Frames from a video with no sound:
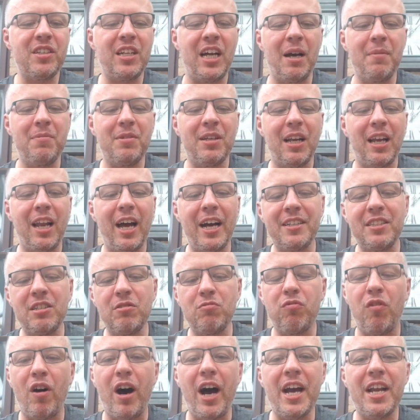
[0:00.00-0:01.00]
"I am delighted
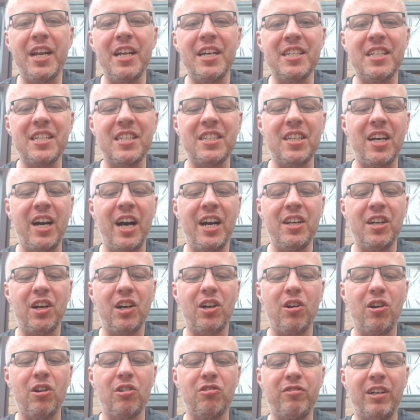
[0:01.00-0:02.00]
Ryan has signed a
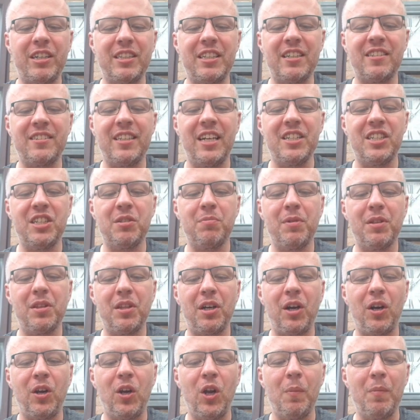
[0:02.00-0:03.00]
contract extension with
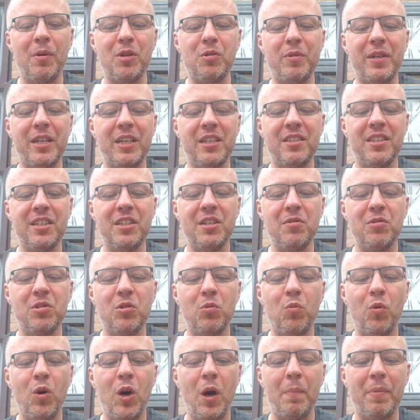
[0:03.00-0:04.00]
the club as we continue to
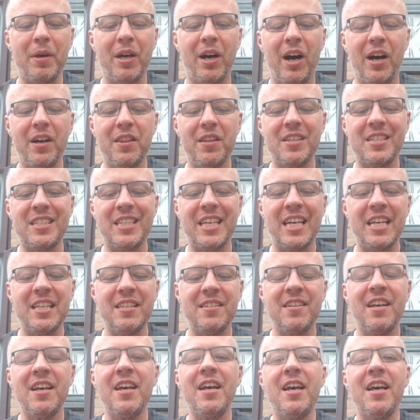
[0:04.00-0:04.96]
work behind the scenes